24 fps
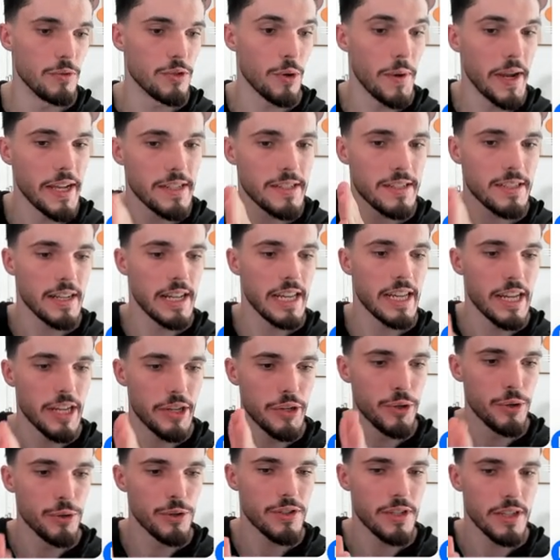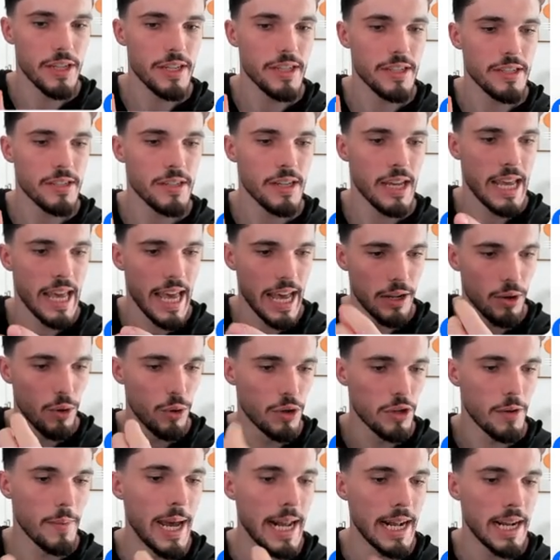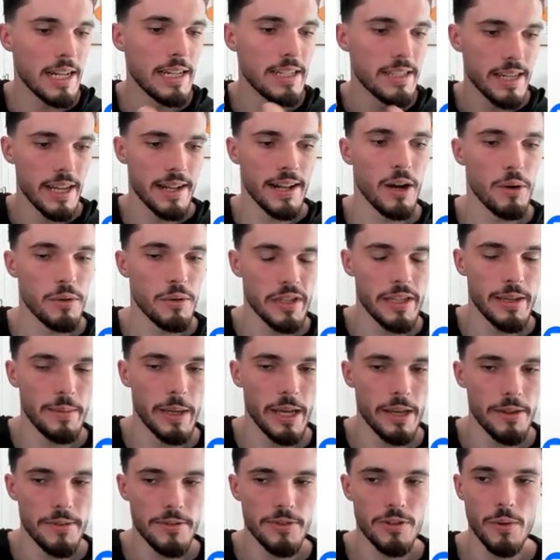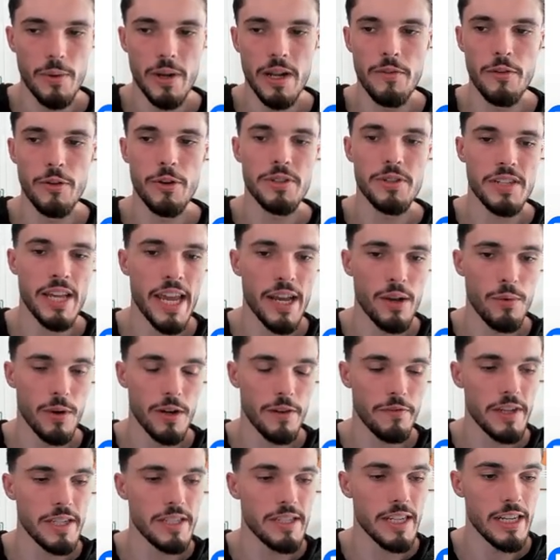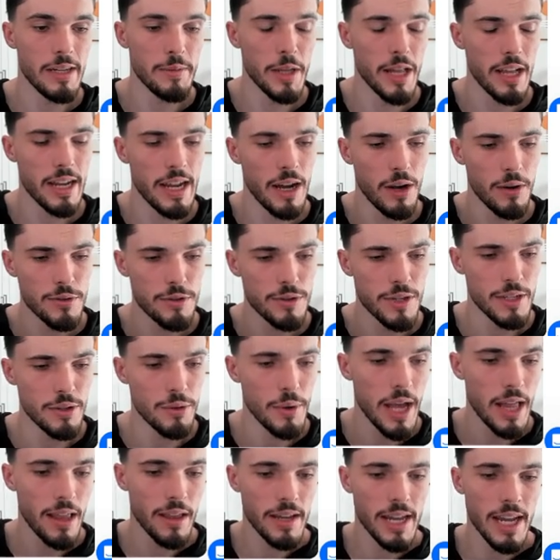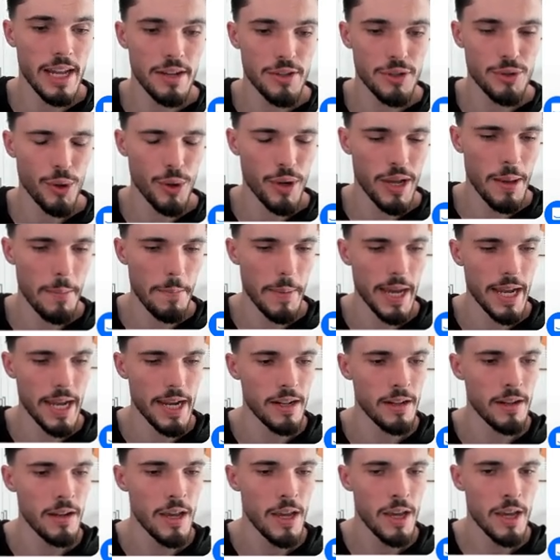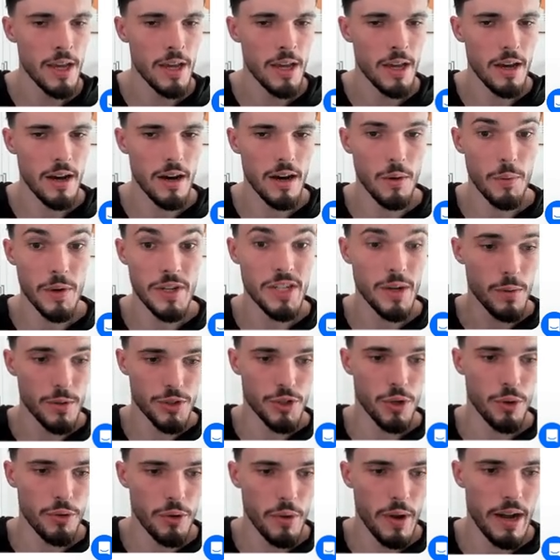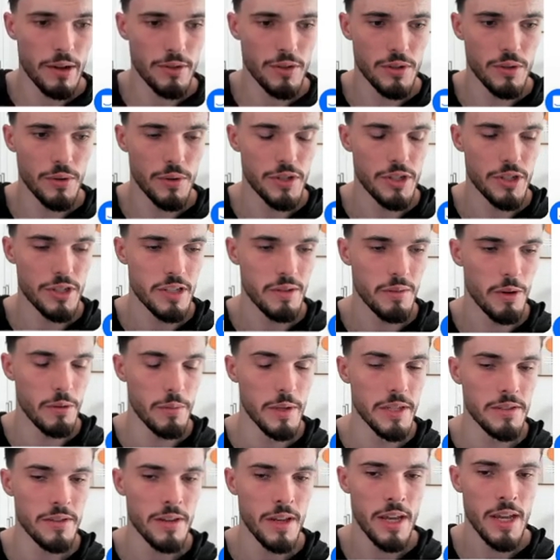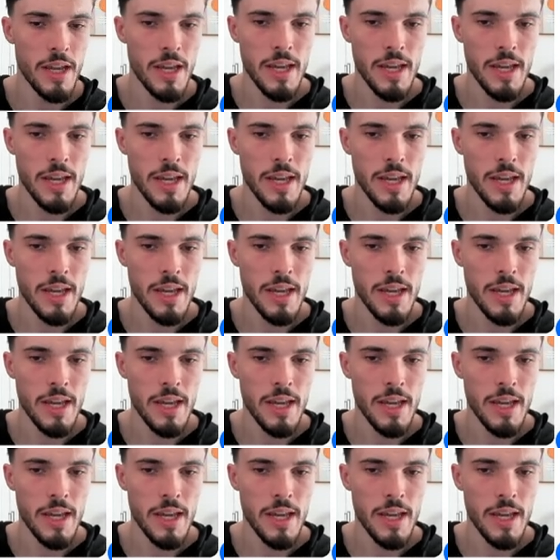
So Instantly can use these and automatically send out emails. So whenever you take one of these email accounts and you allocate it to a campaign, which I will show you how to do in just a moment,